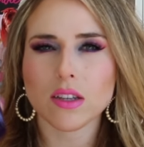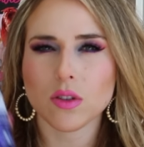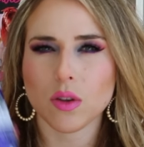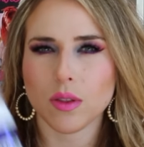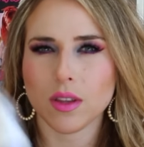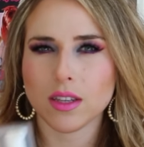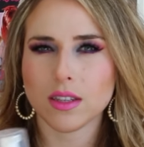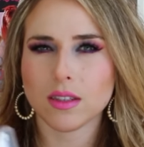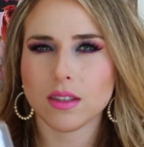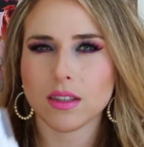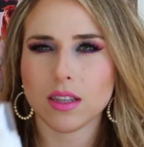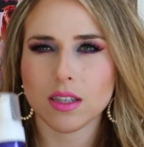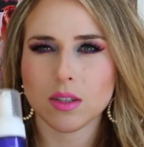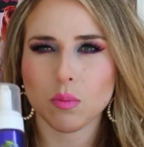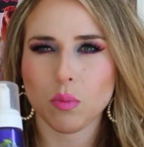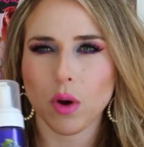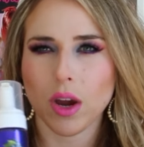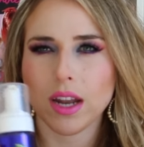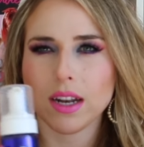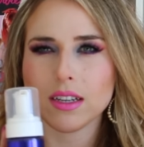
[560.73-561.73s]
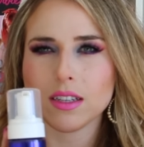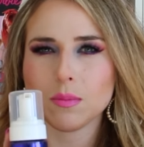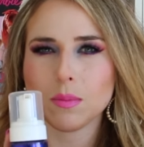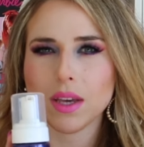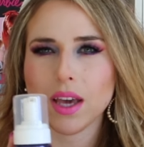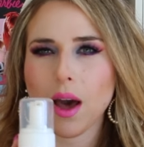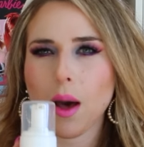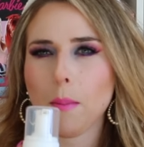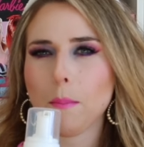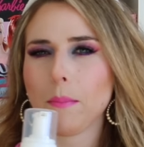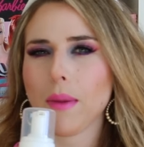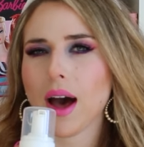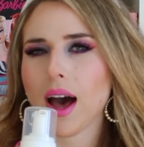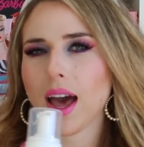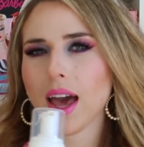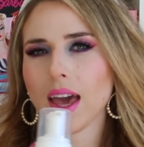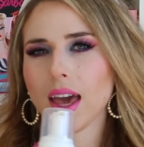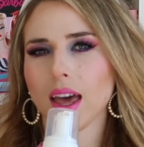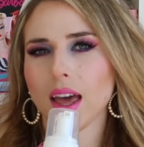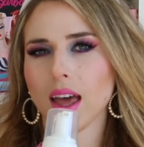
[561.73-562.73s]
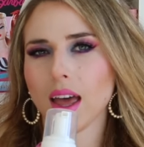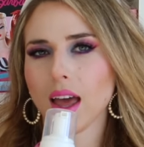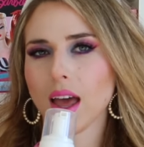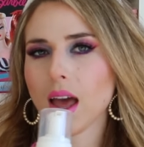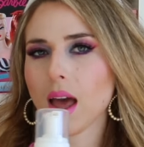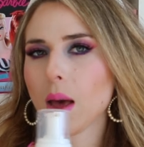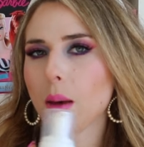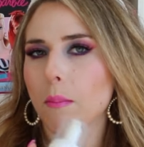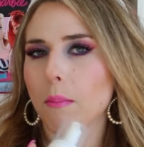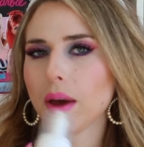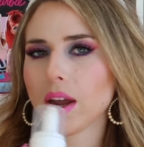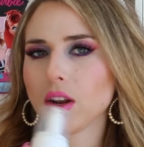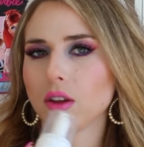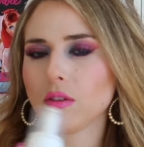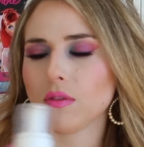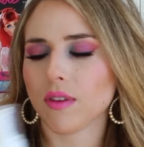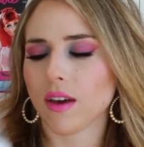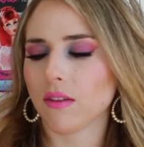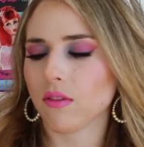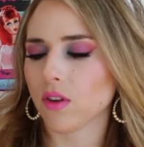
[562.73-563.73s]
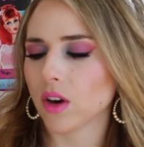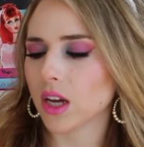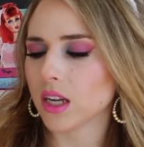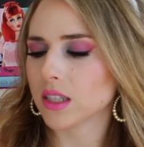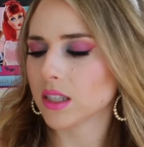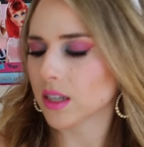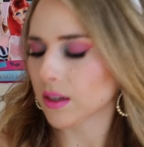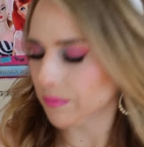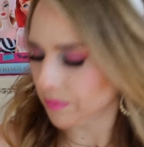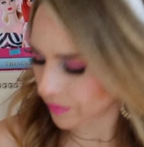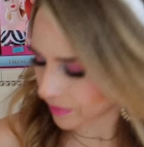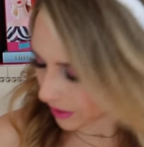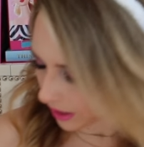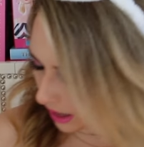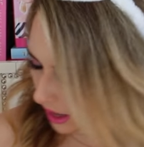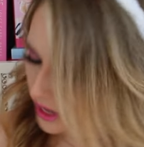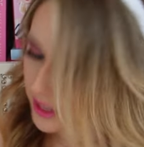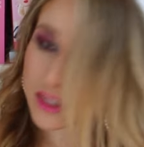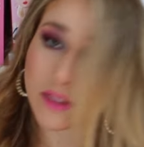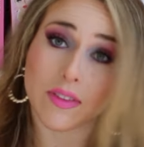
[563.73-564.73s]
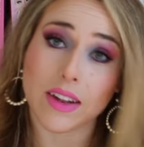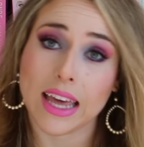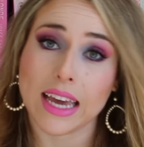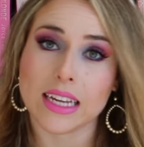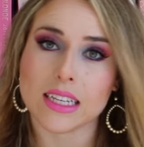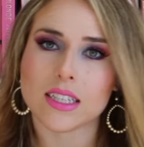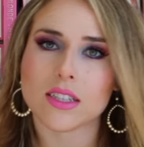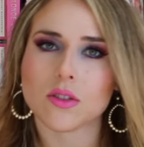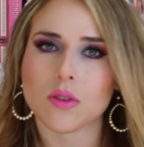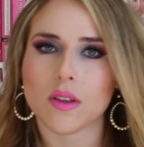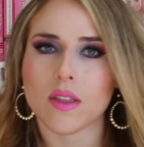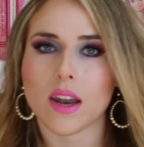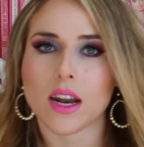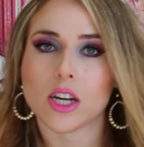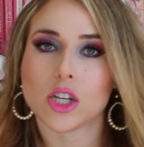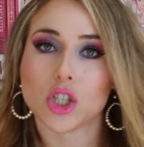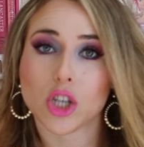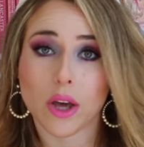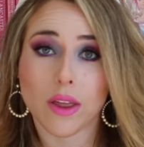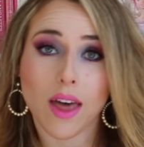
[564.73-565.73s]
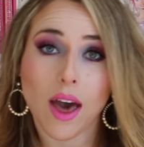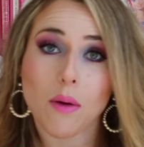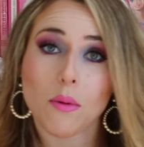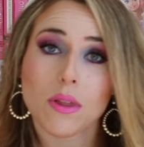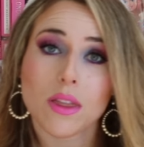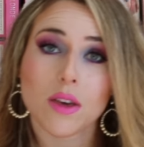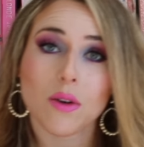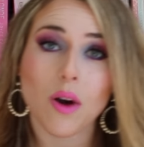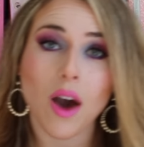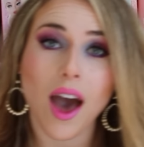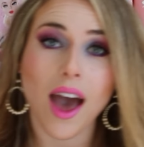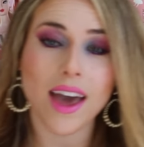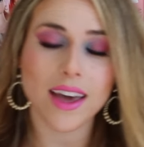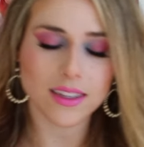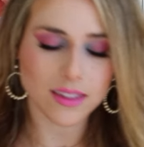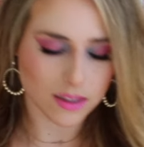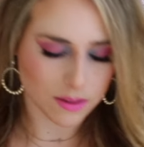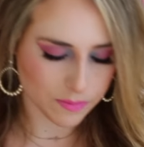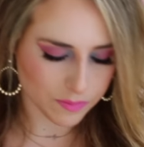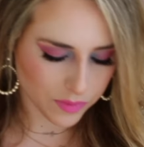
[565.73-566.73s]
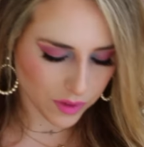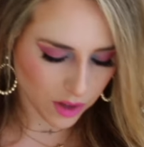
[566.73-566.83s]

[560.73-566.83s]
So this brand has become my new favorite as of late. So I thought I'd share that with you guys.